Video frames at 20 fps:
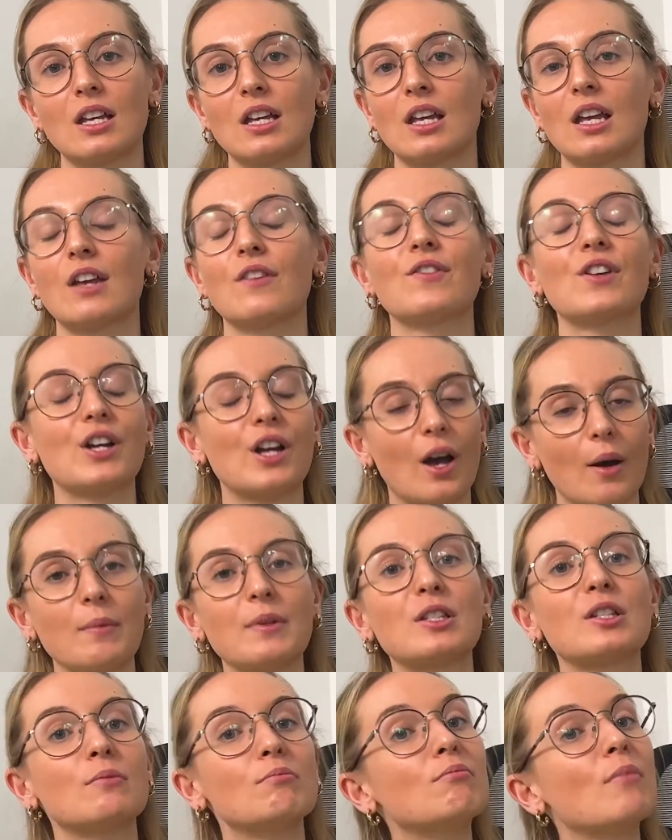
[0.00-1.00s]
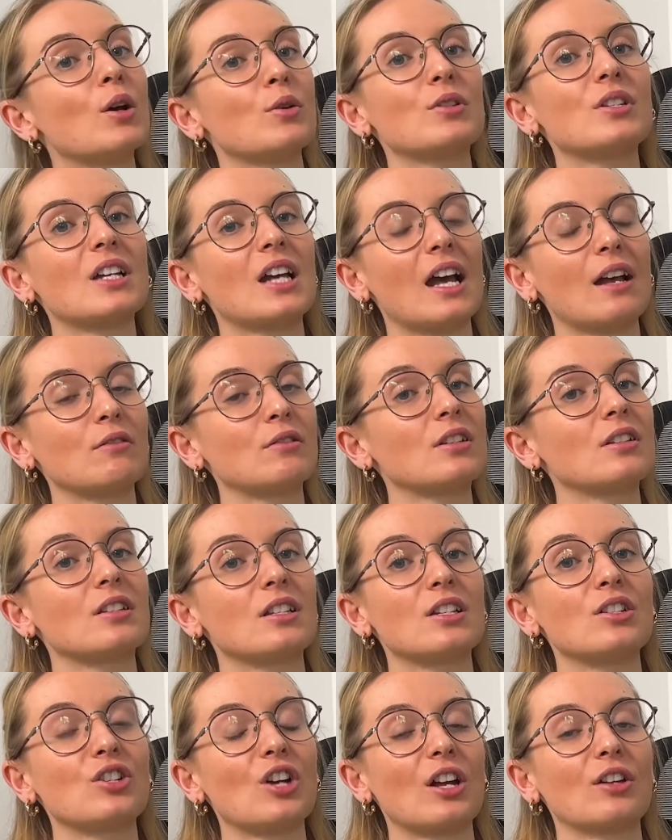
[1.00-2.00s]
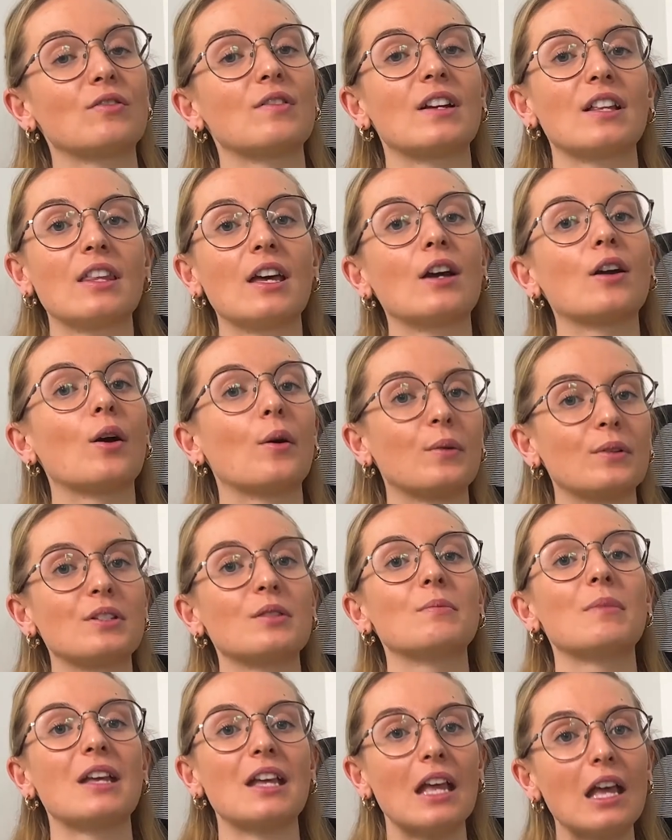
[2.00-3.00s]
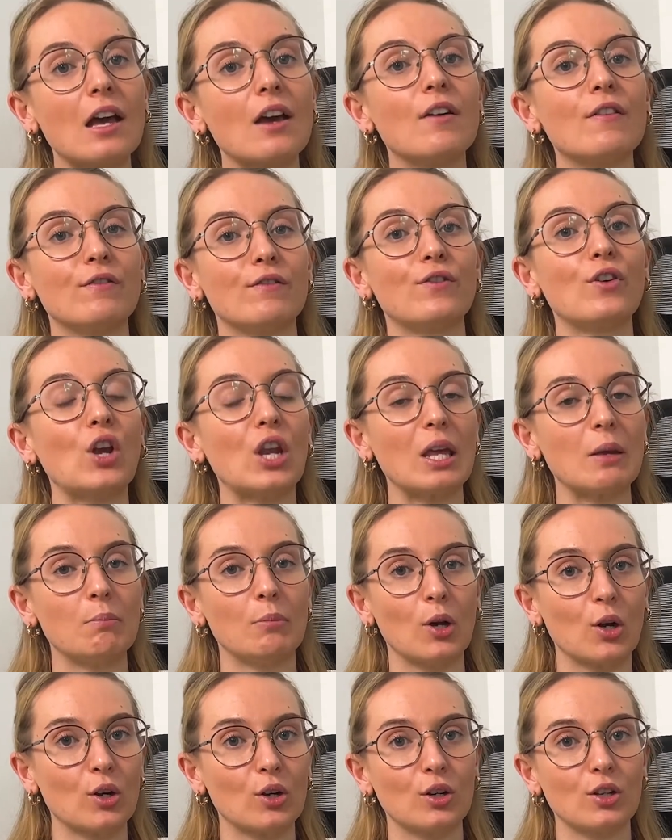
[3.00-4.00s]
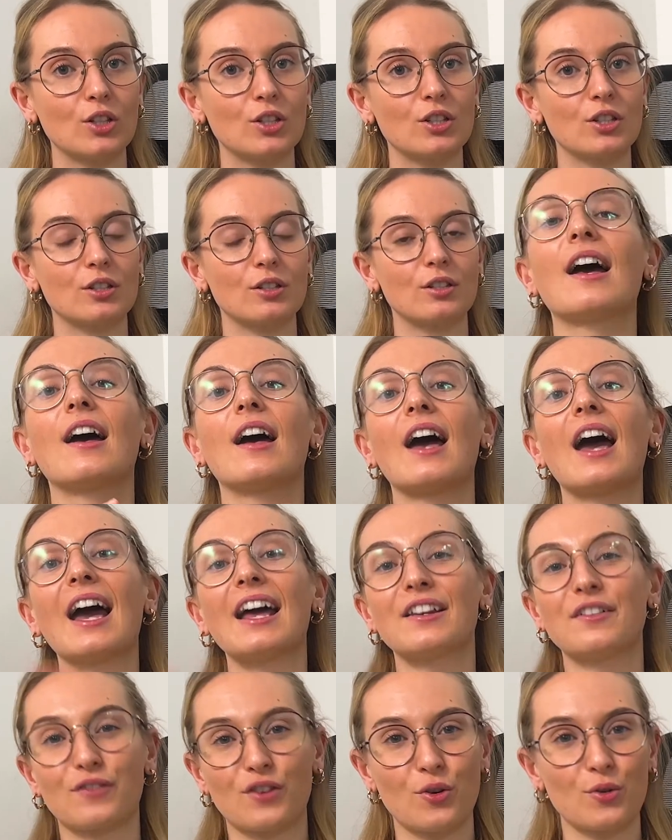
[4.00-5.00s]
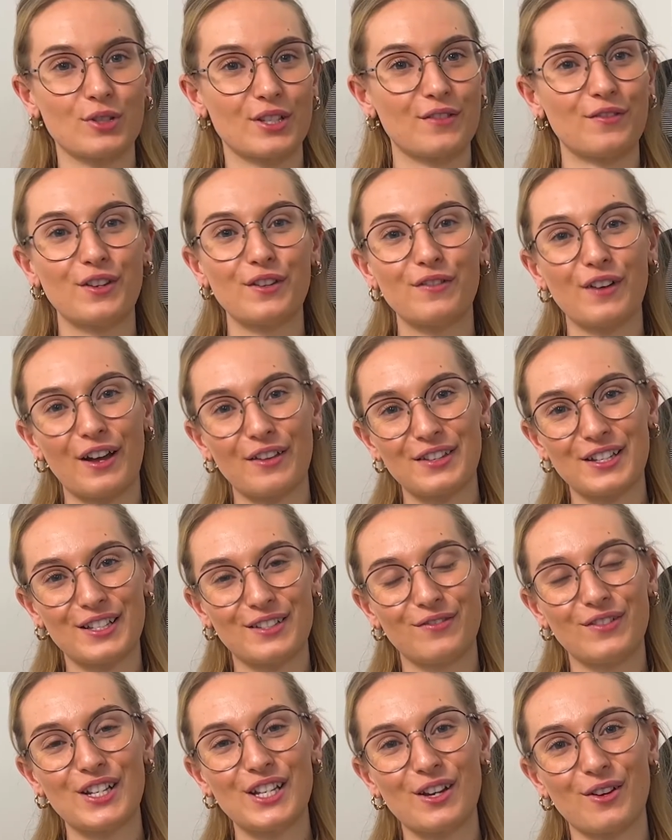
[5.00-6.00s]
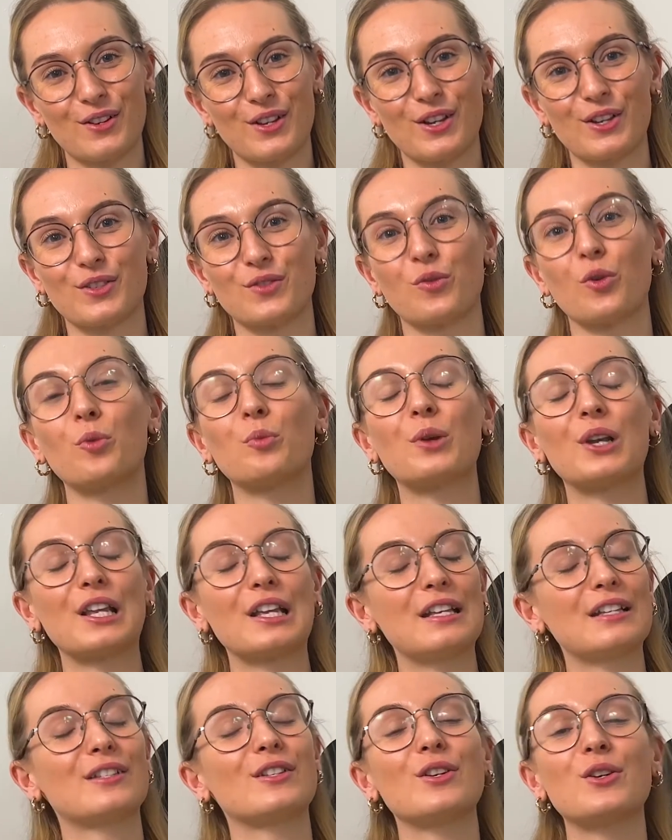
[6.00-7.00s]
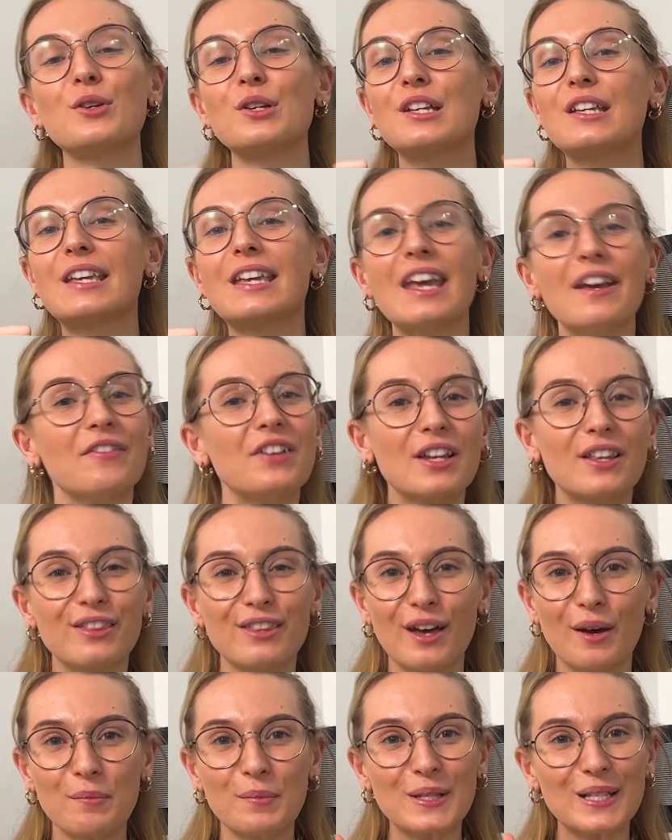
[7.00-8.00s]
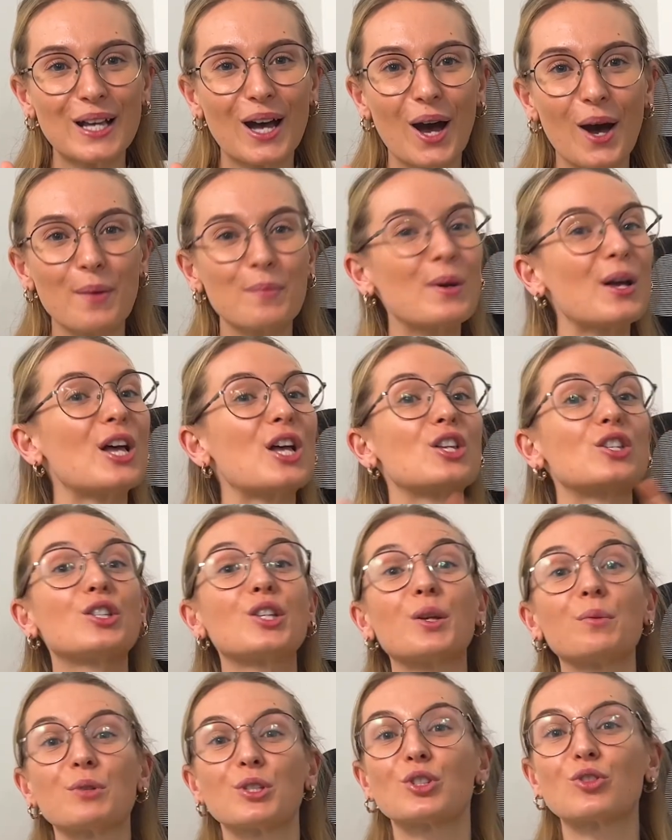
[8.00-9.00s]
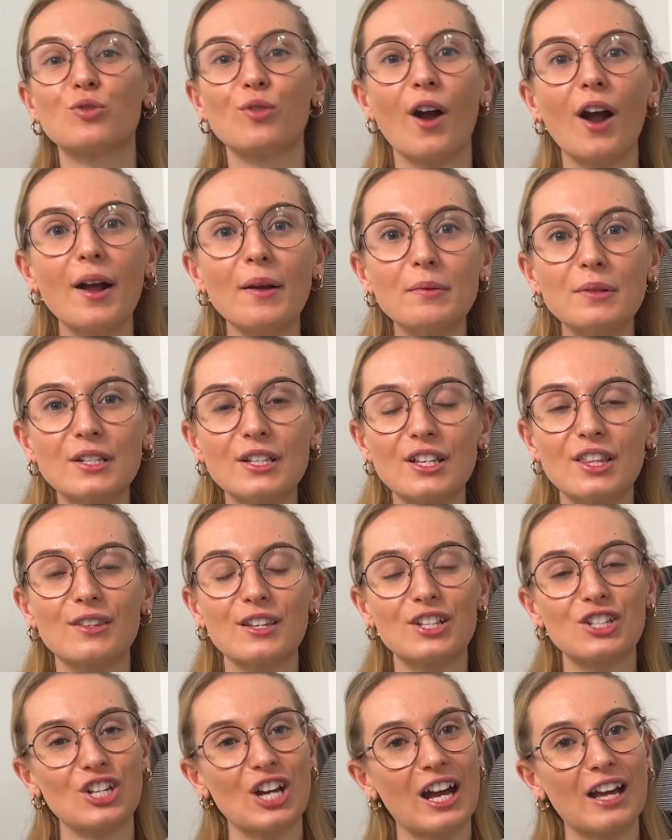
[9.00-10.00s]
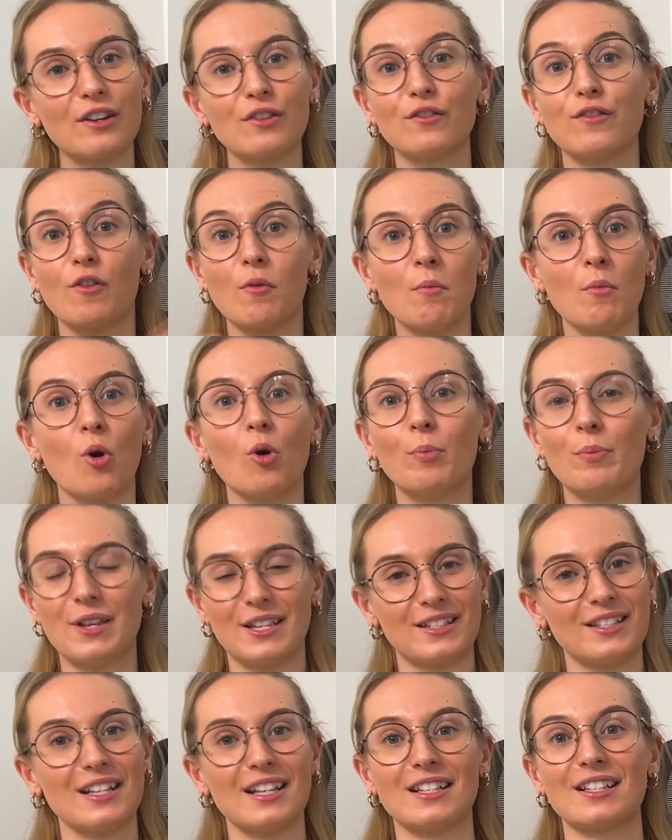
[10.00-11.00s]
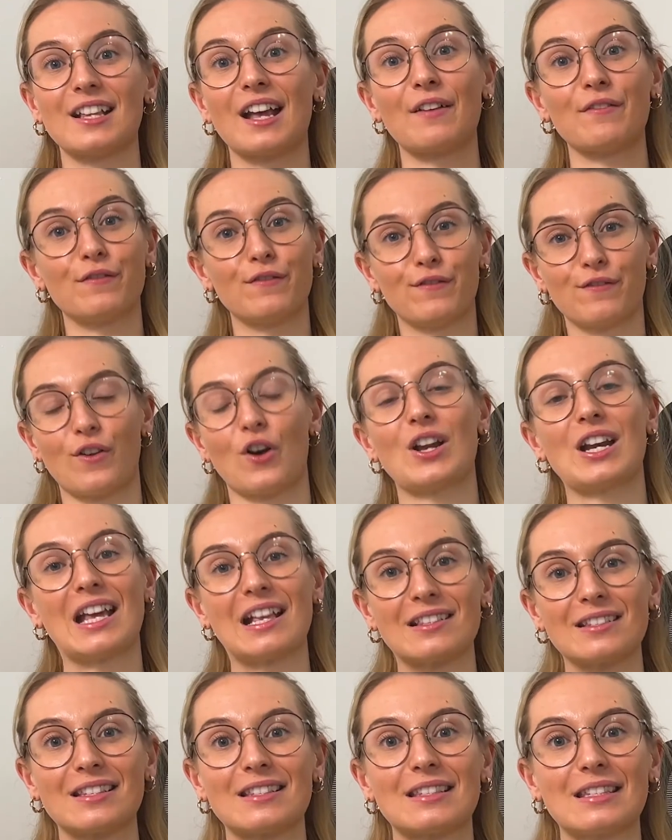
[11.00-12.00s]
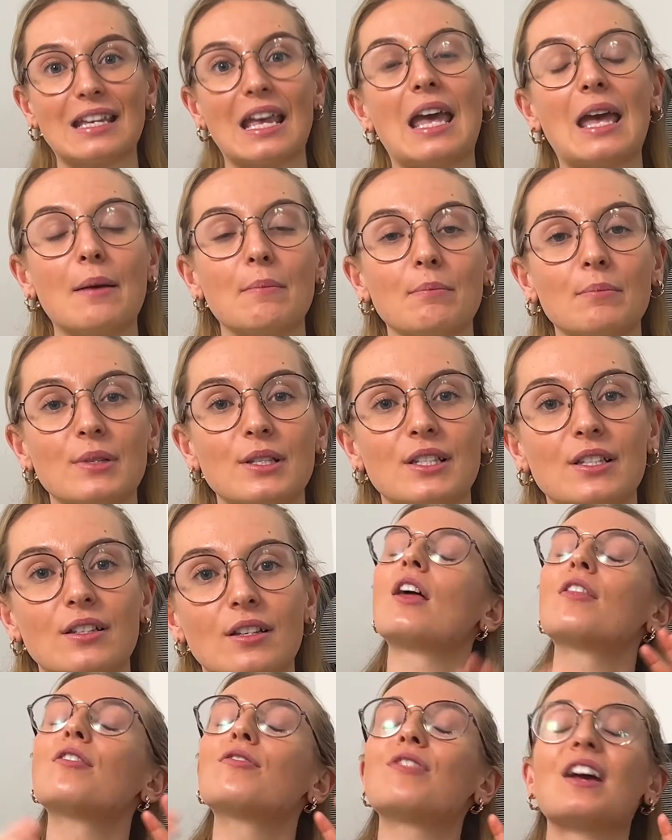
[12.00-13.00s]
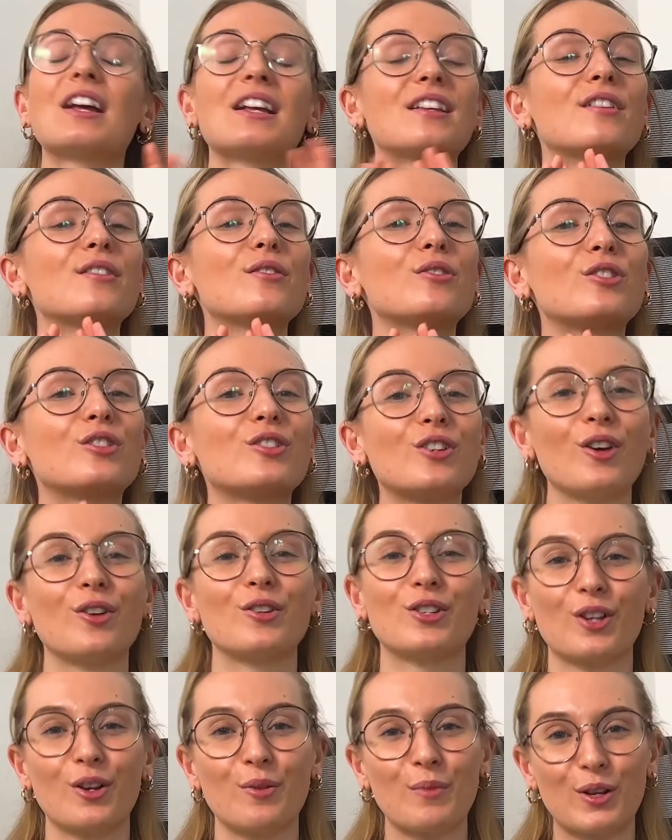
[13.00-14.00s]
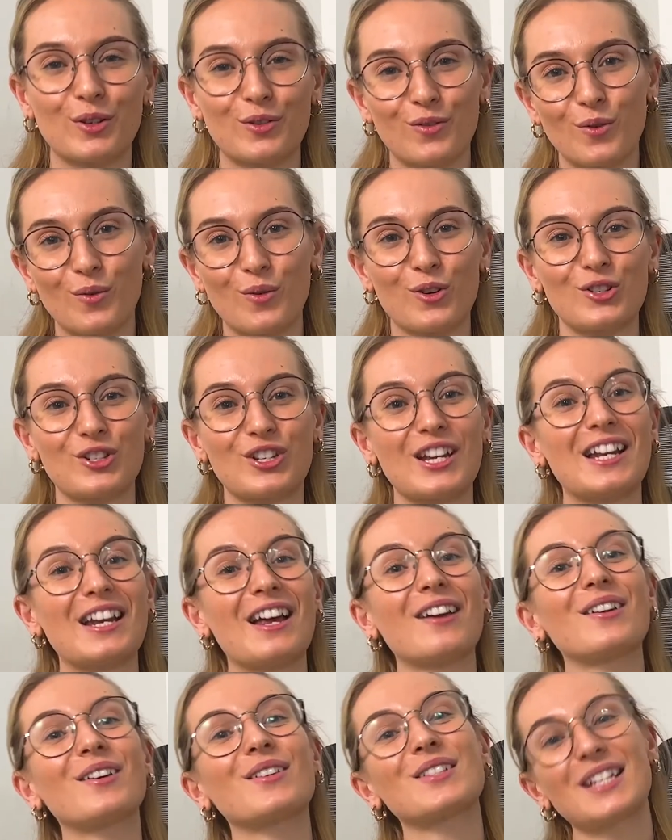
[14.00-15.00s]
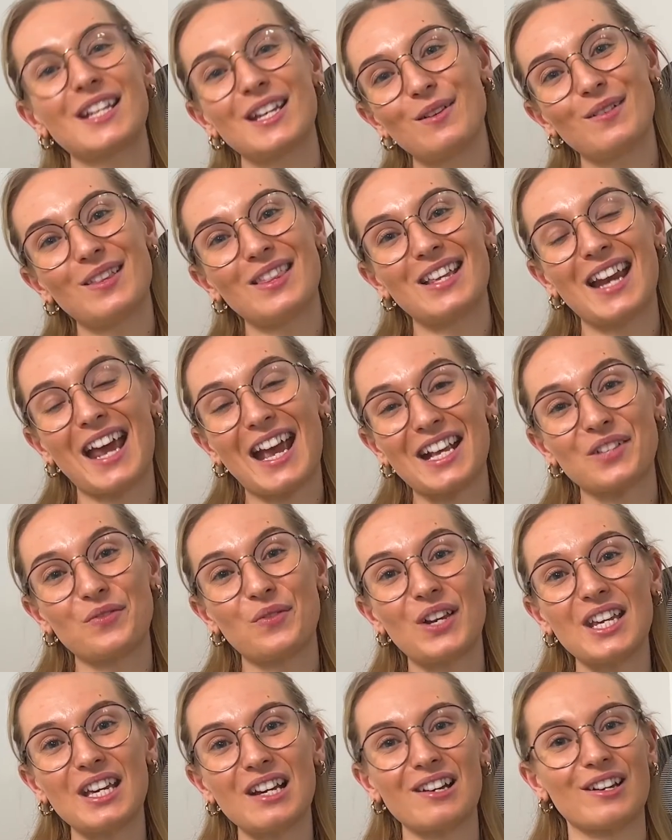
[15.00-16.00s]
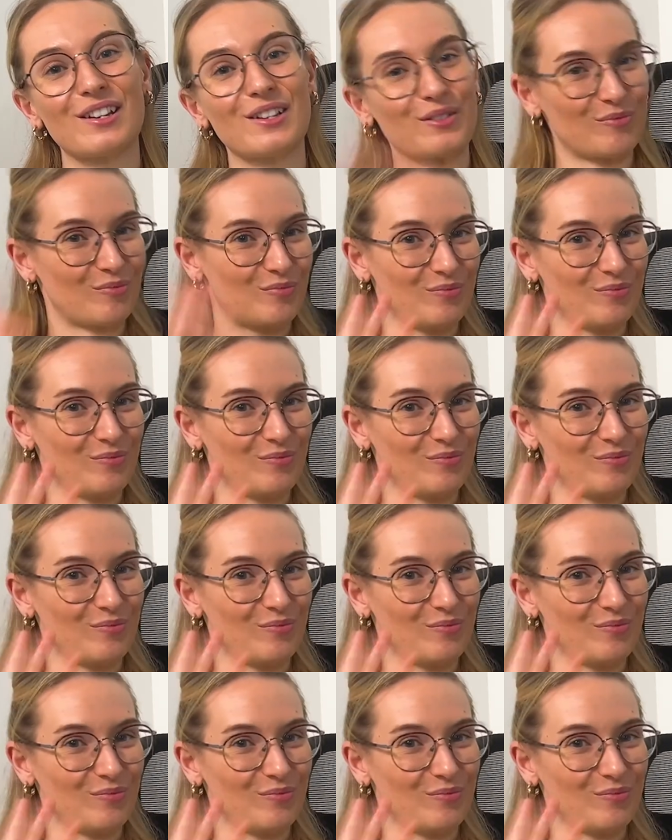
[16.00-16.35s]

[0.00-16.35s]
If you come into most accountants in January, they're going to be fully booked. And of course, if you found this video useful, please do give it a thumbs up, subscribe to the channel for more business and finance tips. Thank you so much for watching, and I'll see you in the next video.